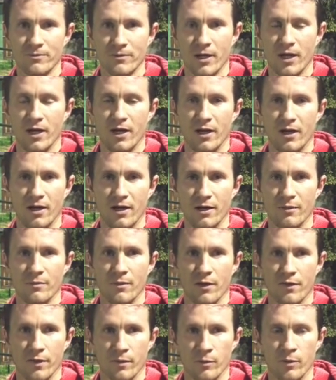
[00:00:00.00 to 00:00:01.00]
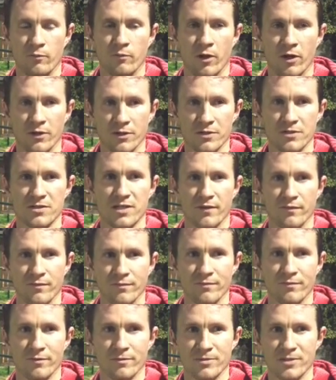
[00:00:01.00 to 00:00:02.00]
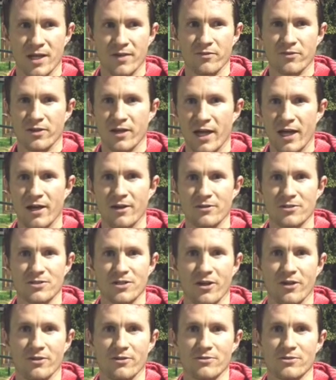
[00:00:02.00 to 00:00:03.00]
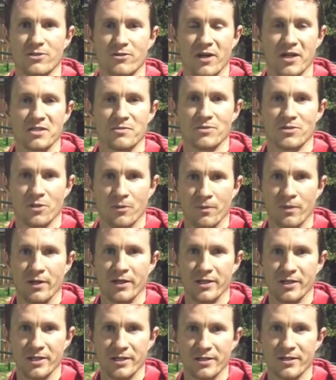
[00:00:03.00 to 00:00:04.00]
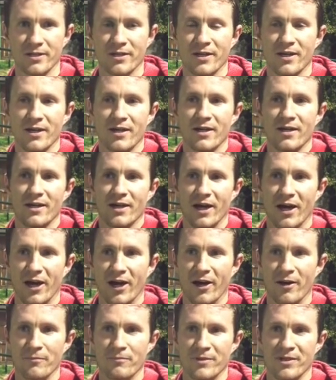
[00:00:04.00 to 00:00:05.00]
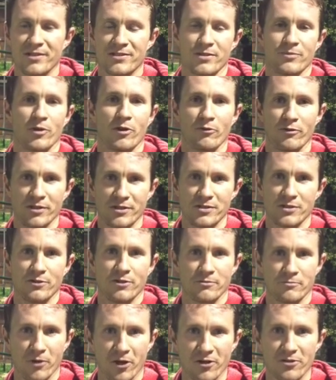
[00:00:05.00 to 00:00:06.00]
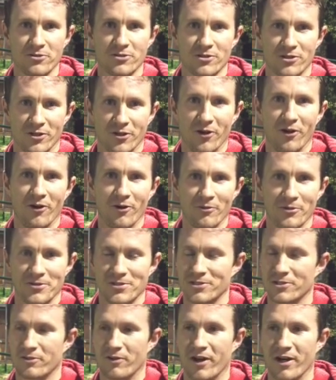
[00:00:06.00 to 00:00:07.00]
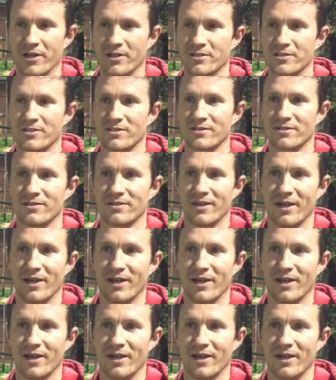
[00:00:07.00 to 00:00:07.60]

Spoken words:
I think we've won 7 from 7 now, so it's great to be top of the league. It means I'm not really doing much in goal, which is great.